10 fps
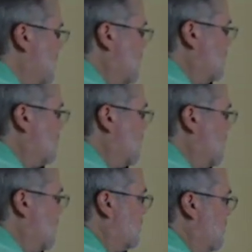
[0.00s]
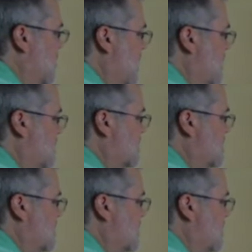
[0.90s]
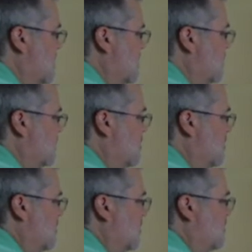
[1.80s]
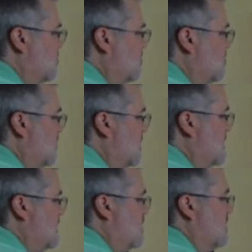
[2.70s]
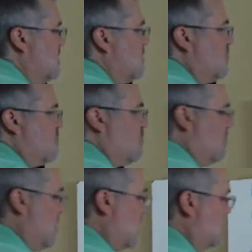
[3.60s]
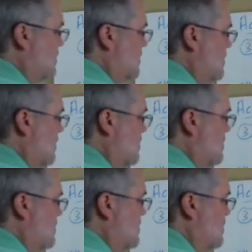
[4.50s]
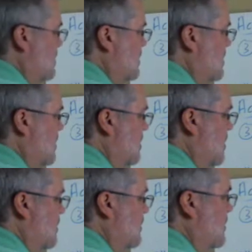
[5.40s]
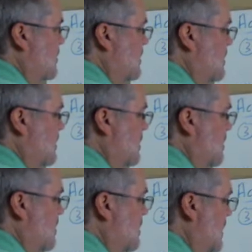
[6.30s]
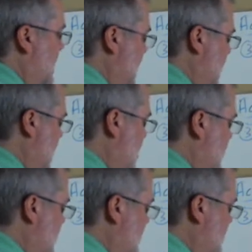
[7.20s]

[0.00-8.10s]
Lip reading: the transformation is going to be simply the formation of the amide,